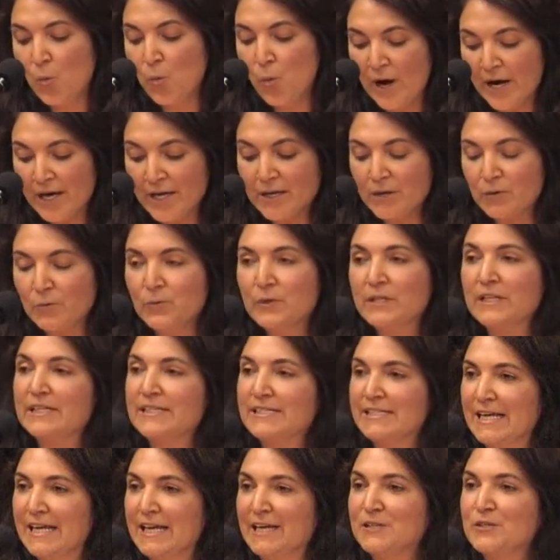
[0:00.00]
what will it
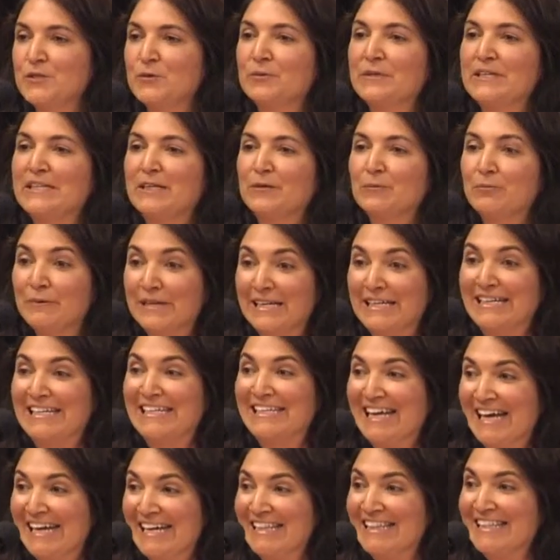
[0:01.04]
take to really
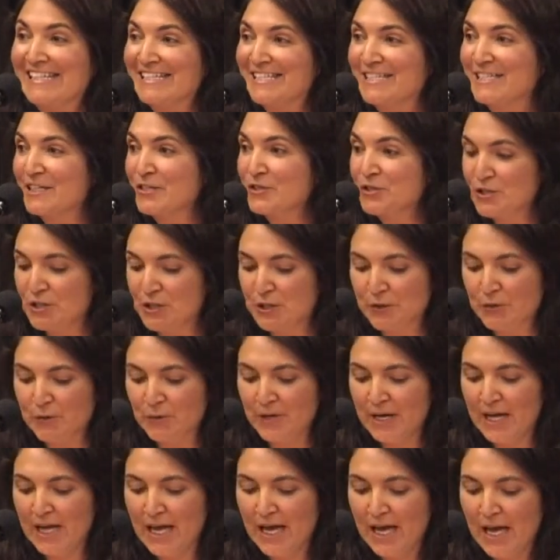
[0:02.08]
reignite this issue,
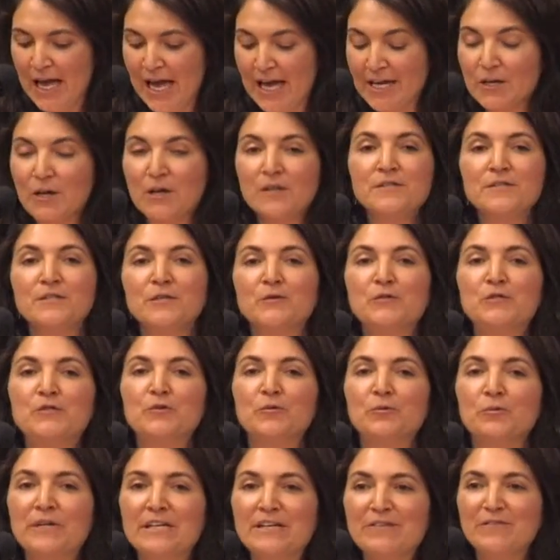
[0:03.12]
and also
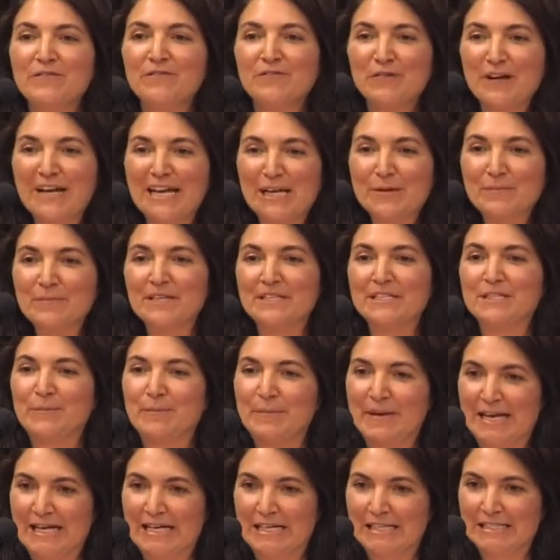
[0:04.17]
to reframe the
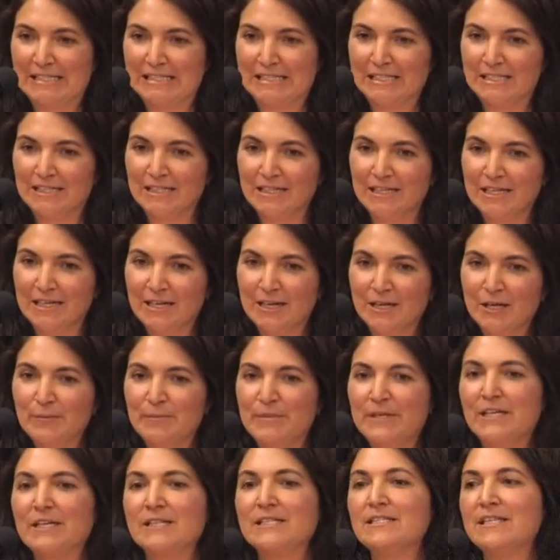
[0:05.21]
debate,
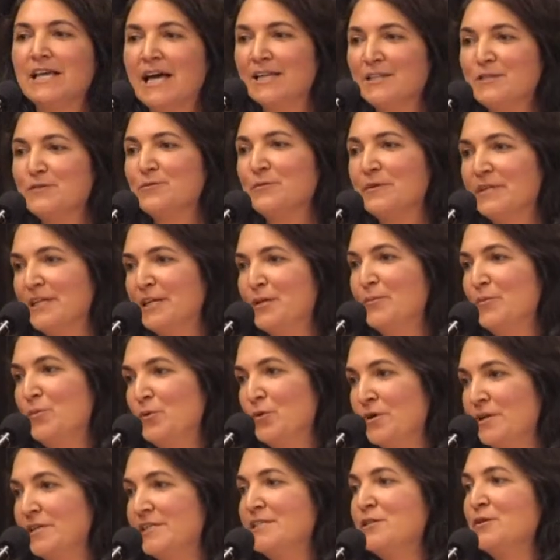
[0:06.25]
because that's really
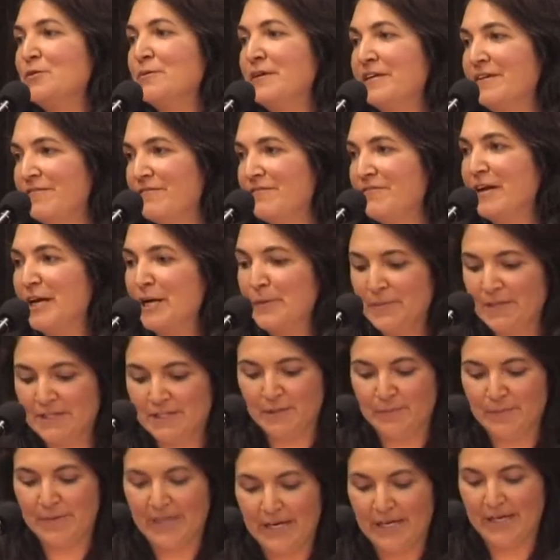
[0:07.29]
important, to reframe the
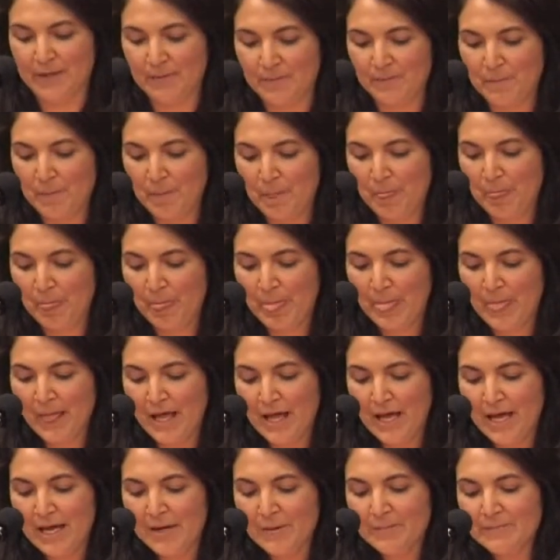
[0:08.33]
debate.
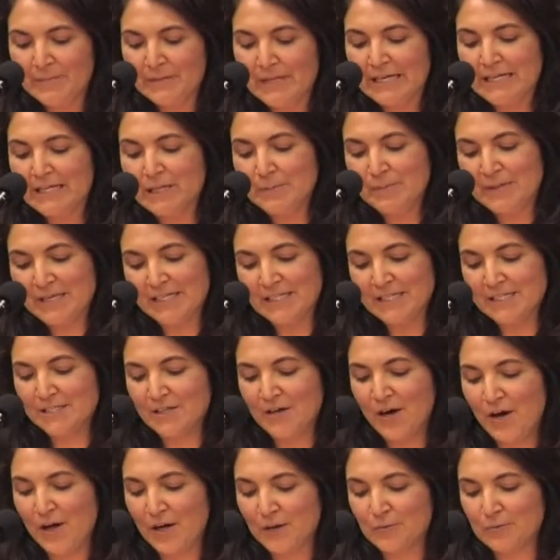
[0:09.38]
In a piece
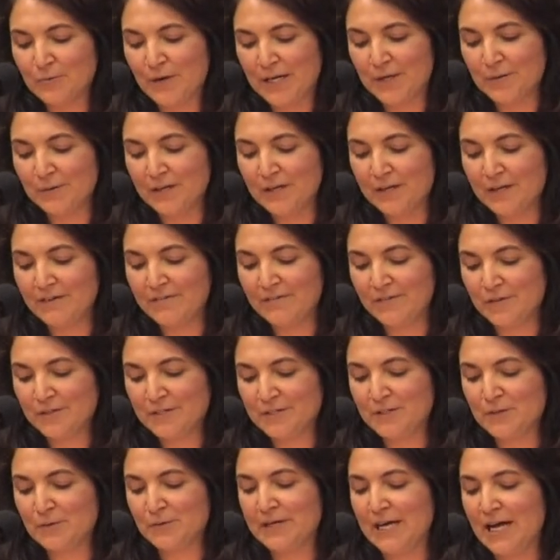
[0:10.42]
called Rhetoric Versus